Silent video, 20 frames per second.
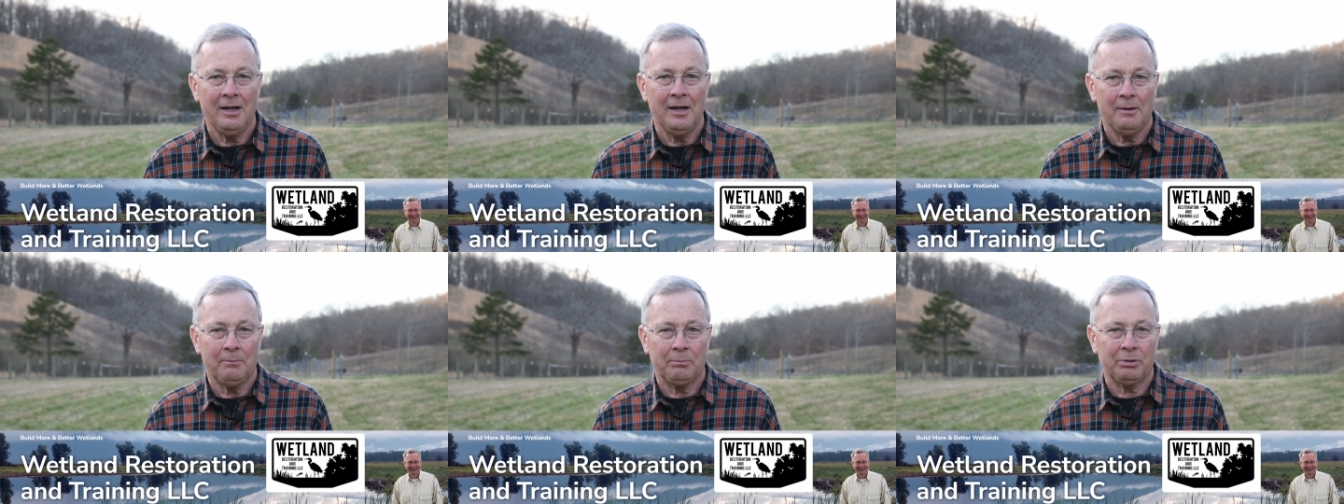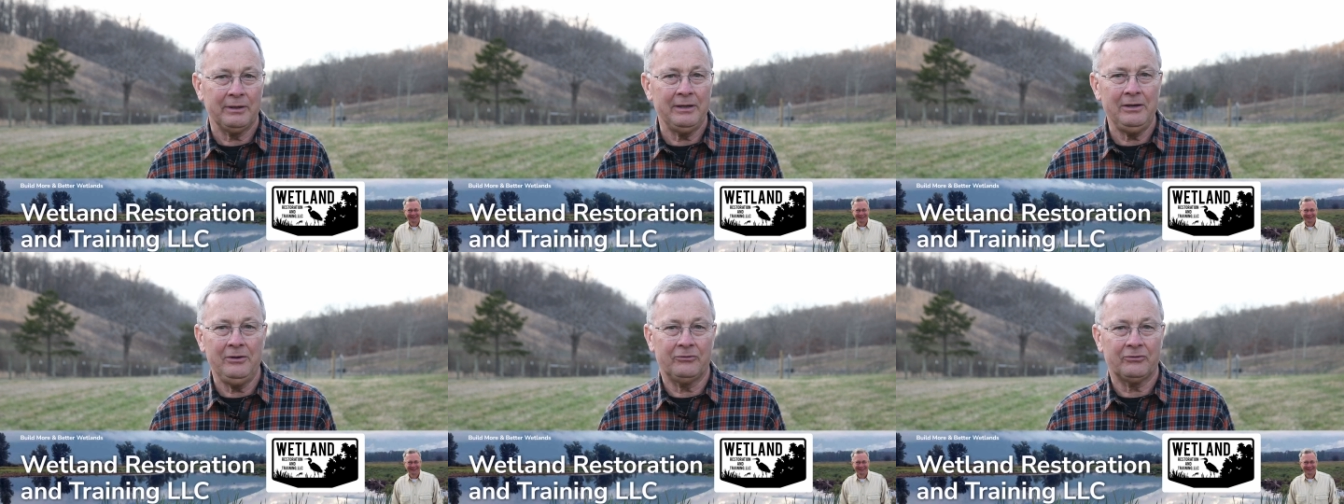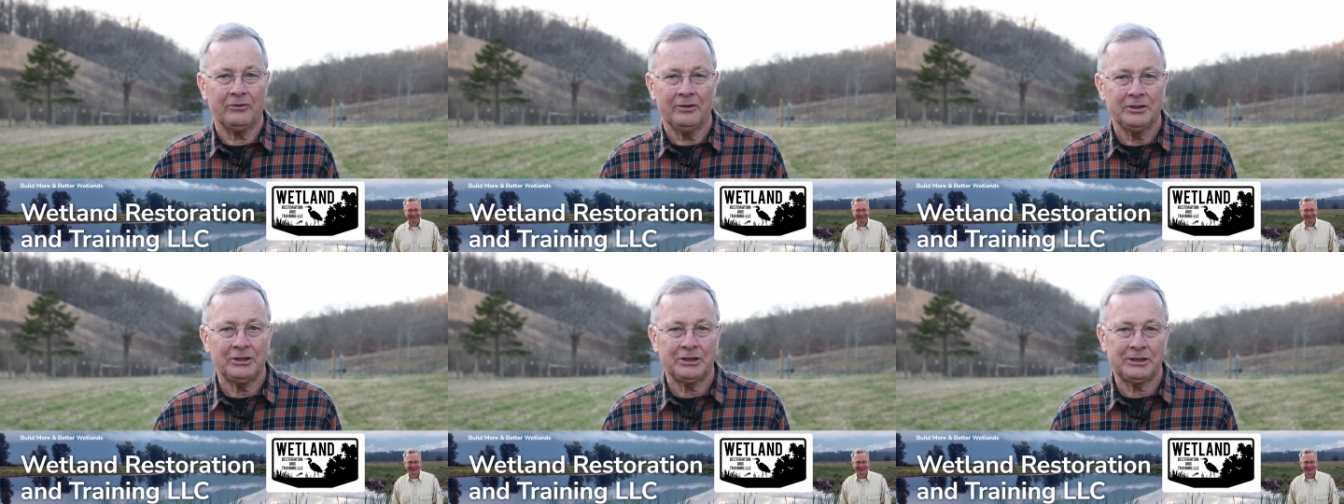Please
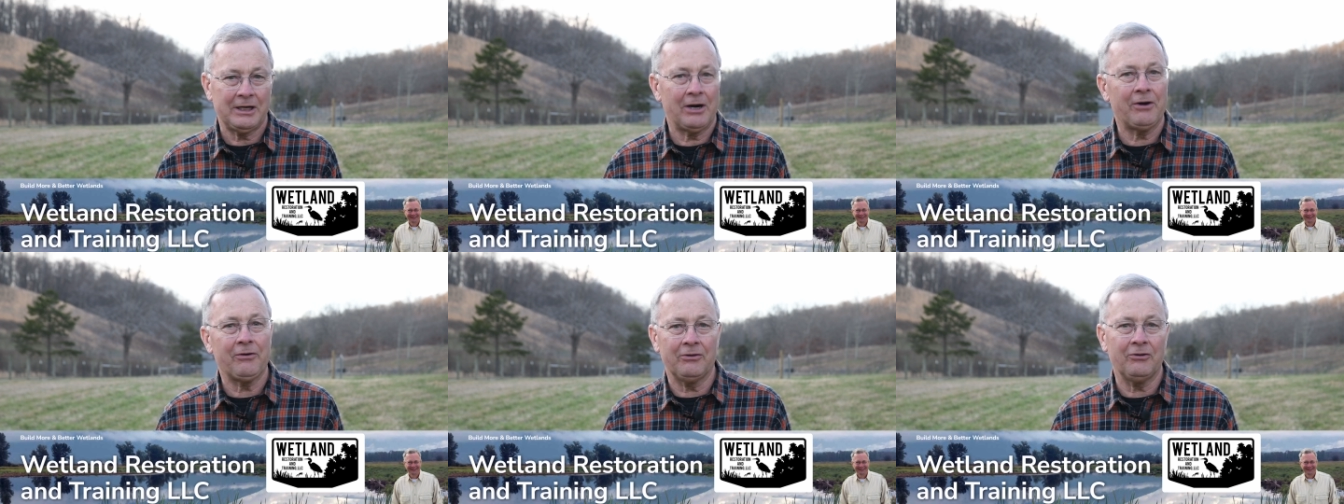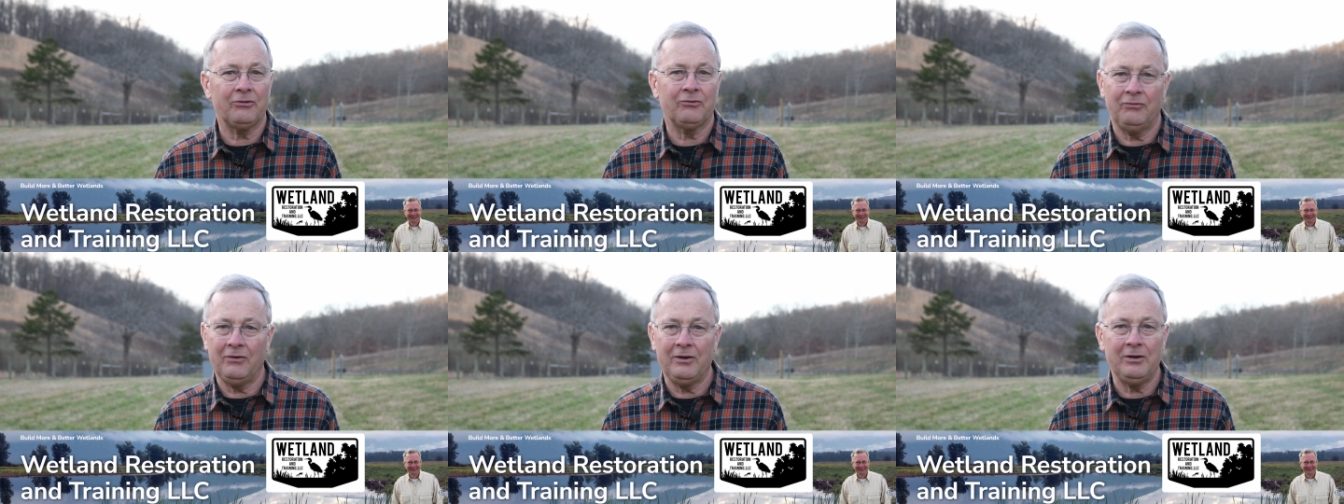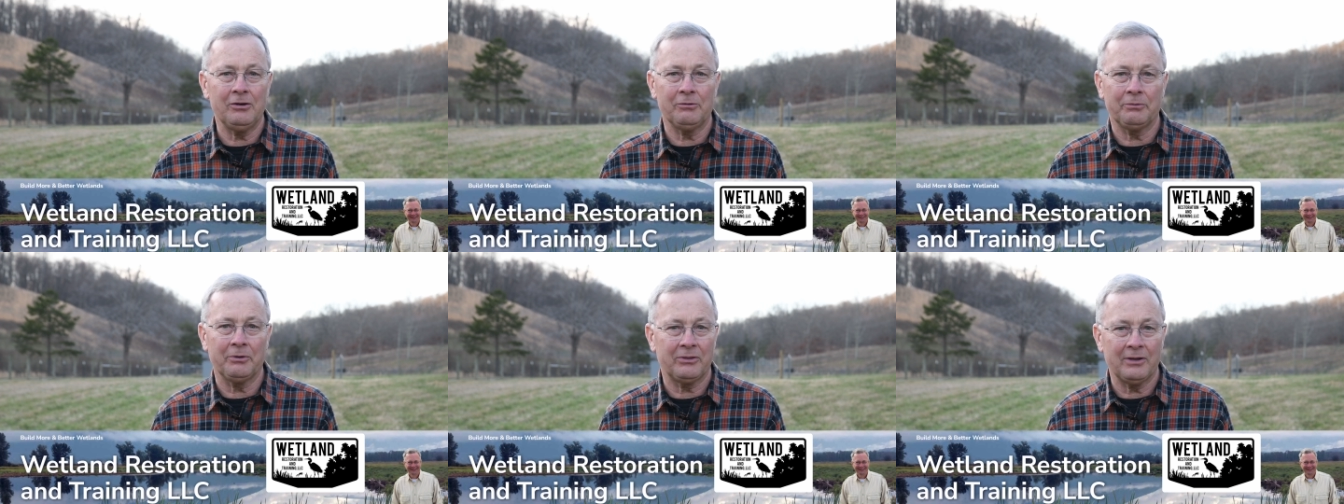share this
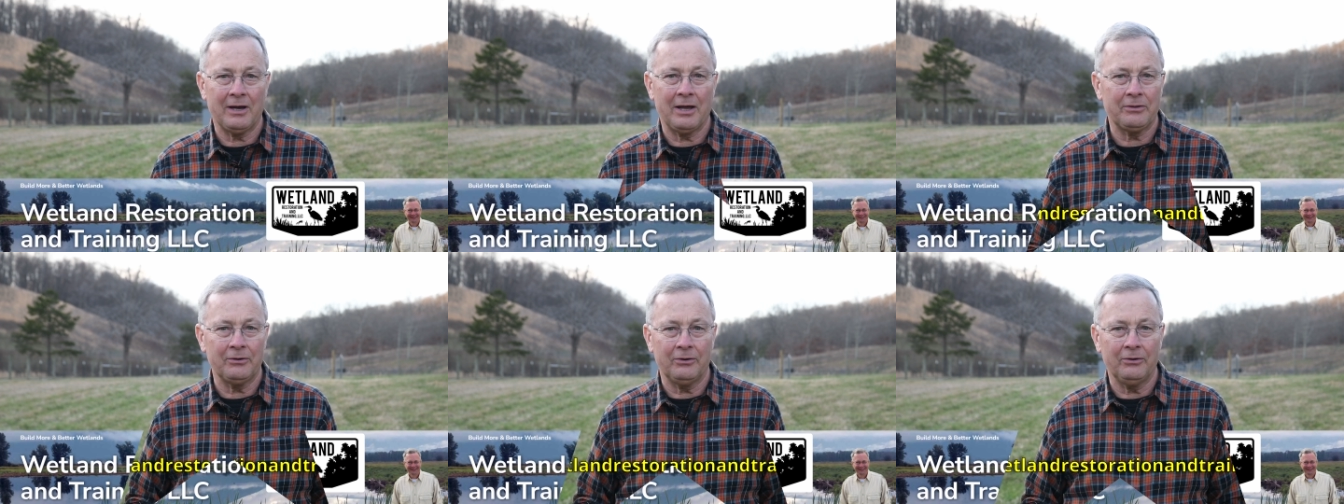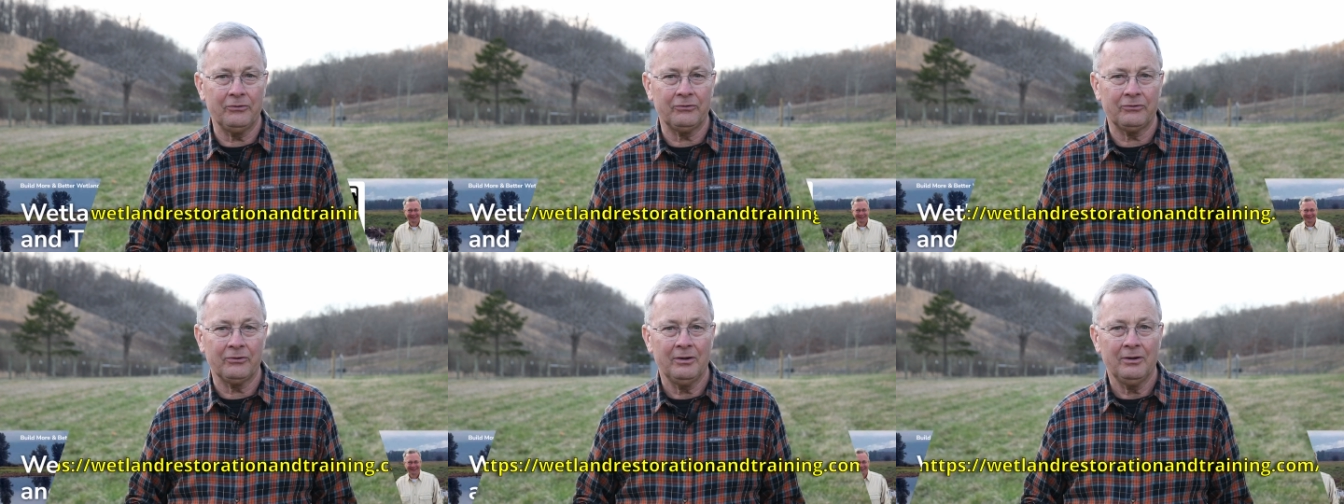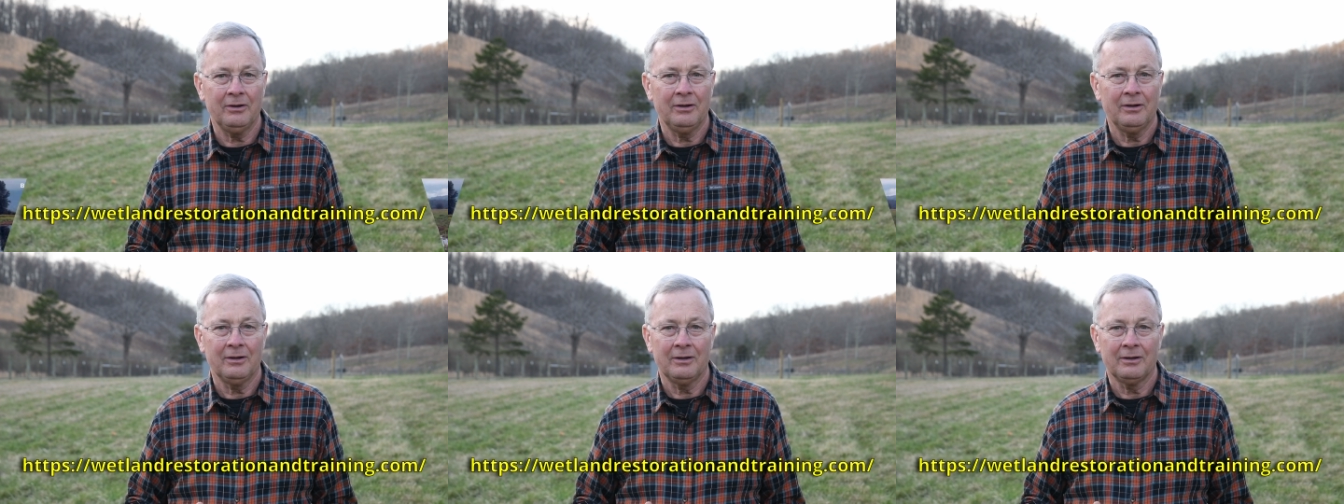video with others,
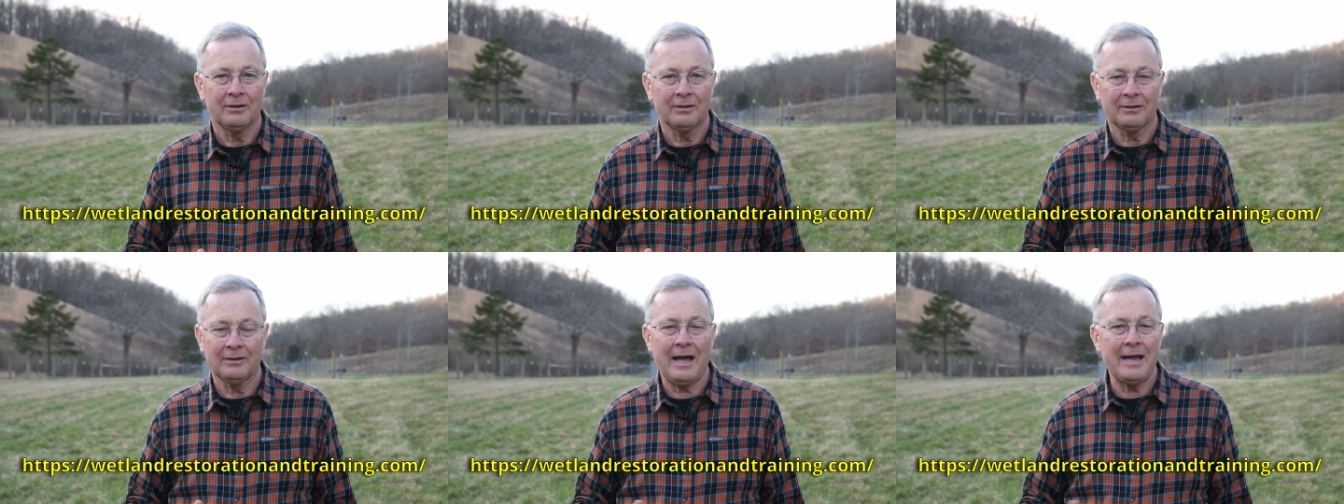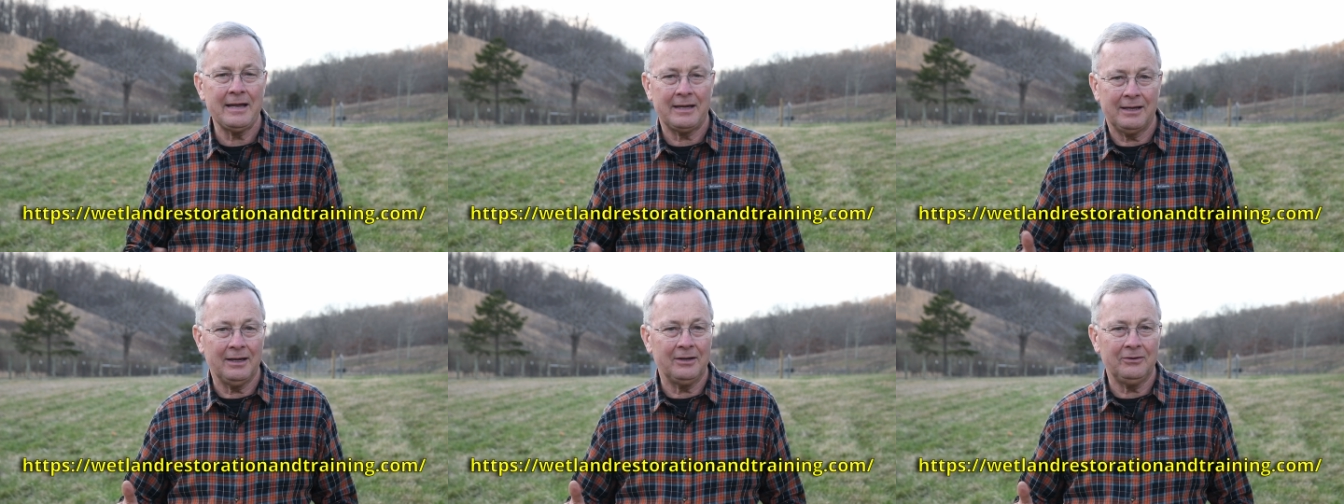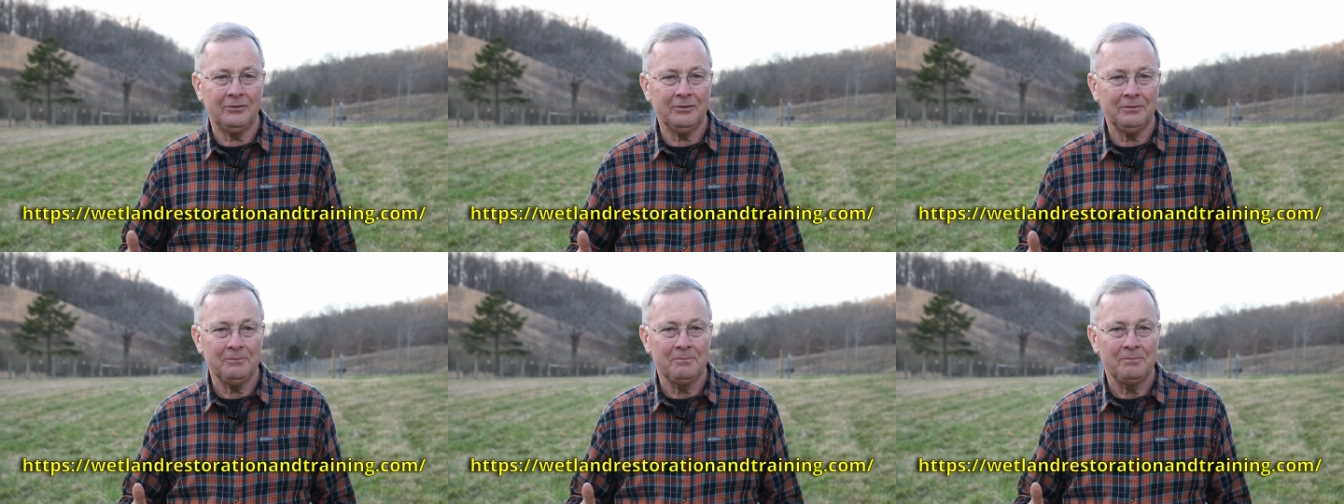like it,